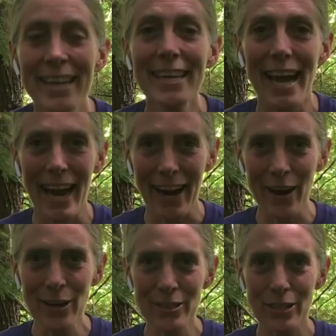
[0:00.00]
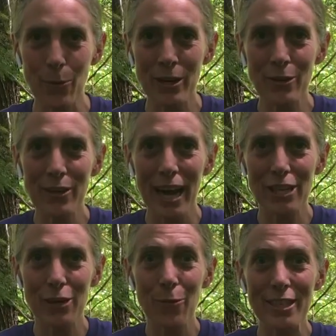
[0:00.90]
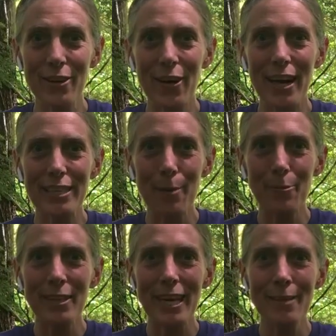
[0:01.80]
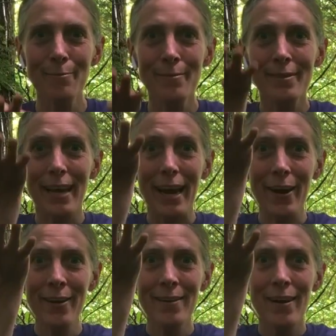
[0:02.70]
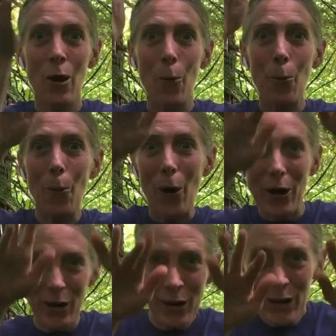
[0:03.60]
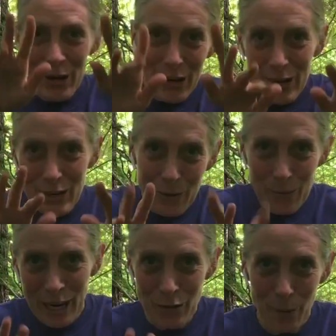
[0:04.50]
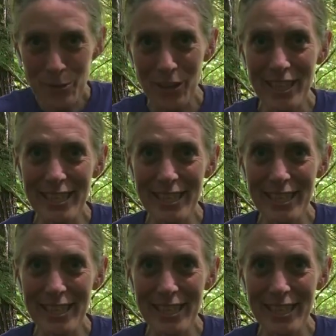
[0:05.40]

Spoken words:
need air, so we're going to do an action raising our hands up, breathing in, air, water, raindrops trickling